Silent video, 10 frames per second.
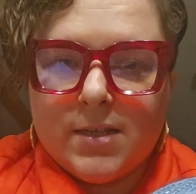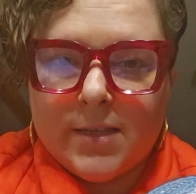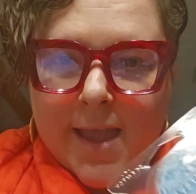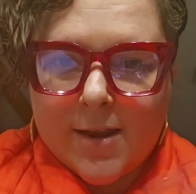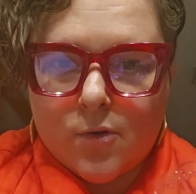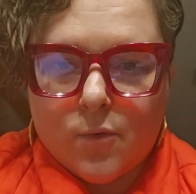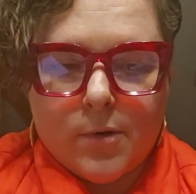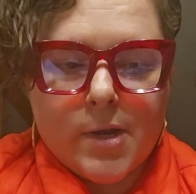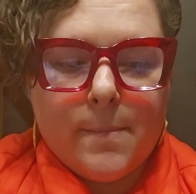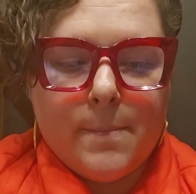
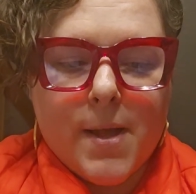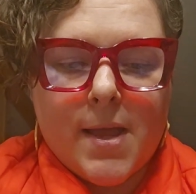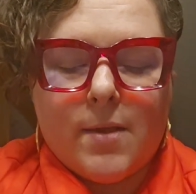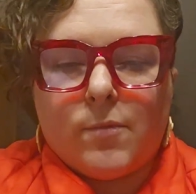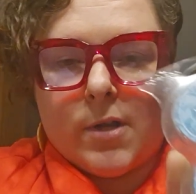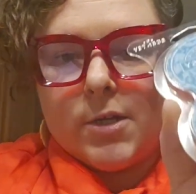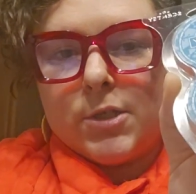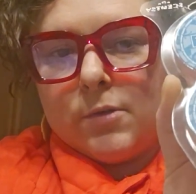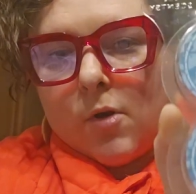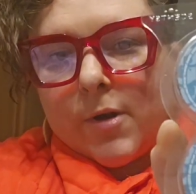category, but we're going
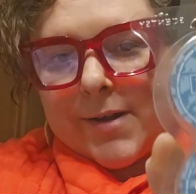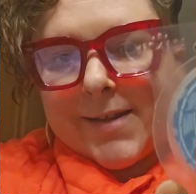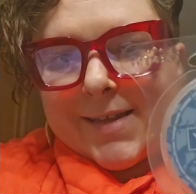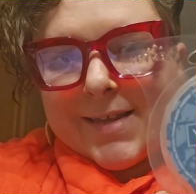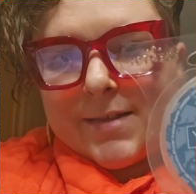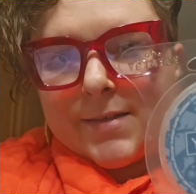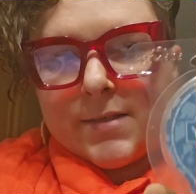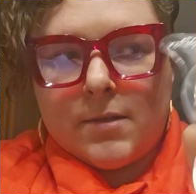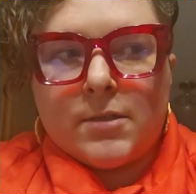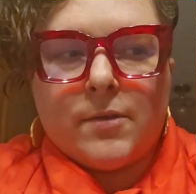to do Arctic
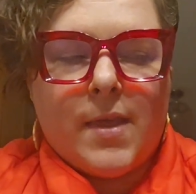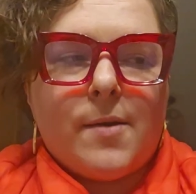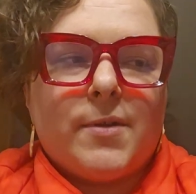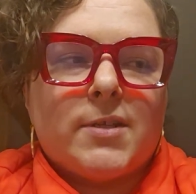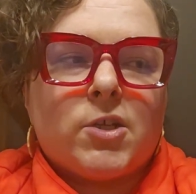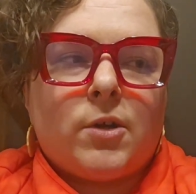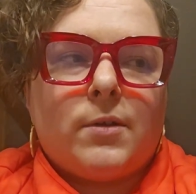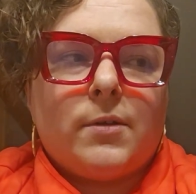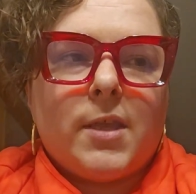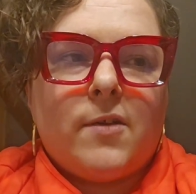Kiss. So that one is
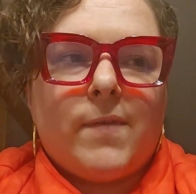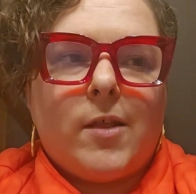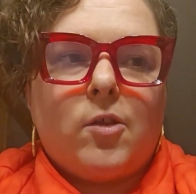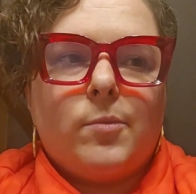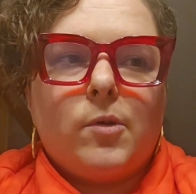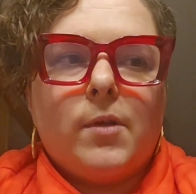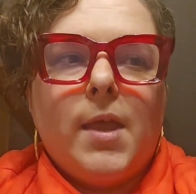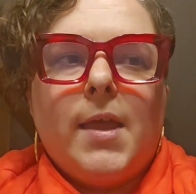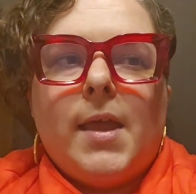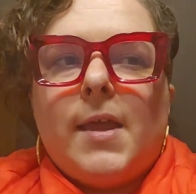currently available.
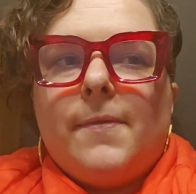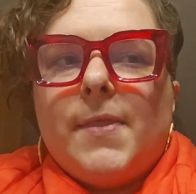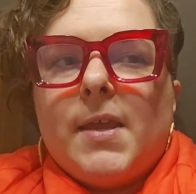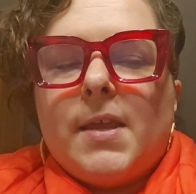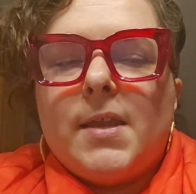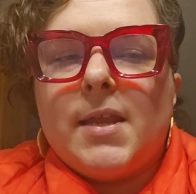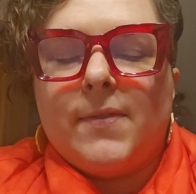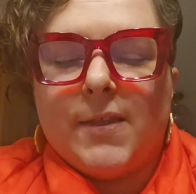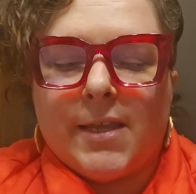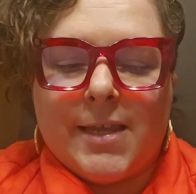And then
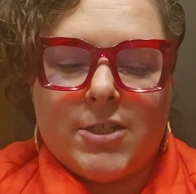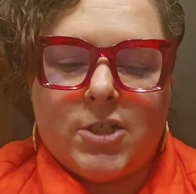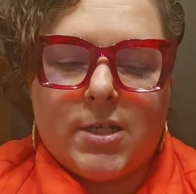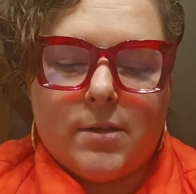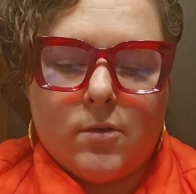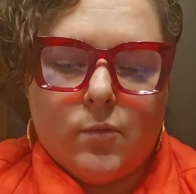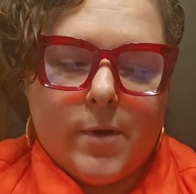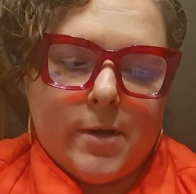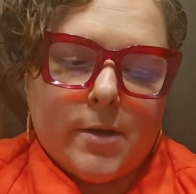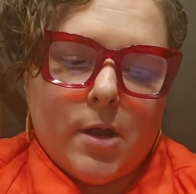in the kitchen,
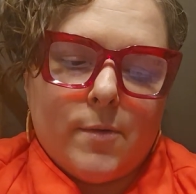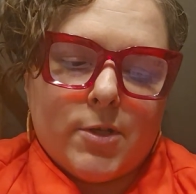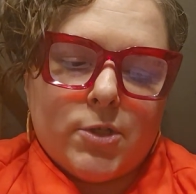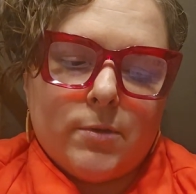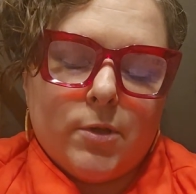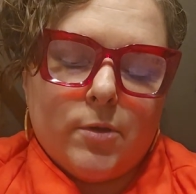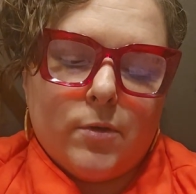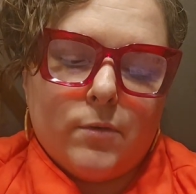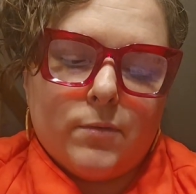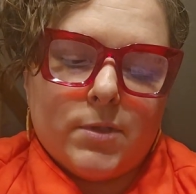we're going to
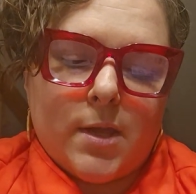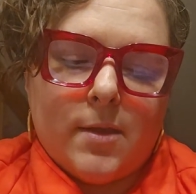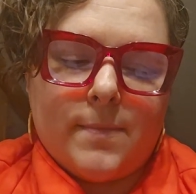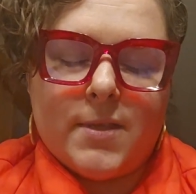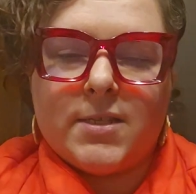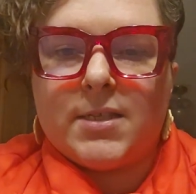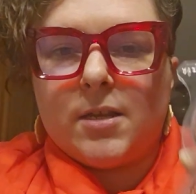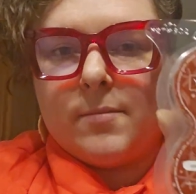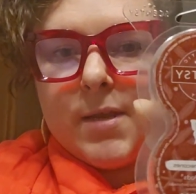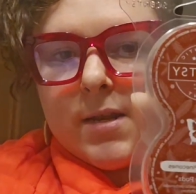use the
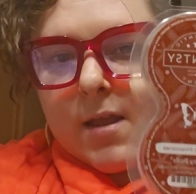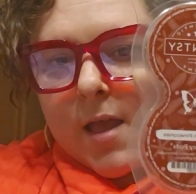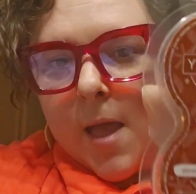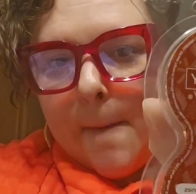cinnamon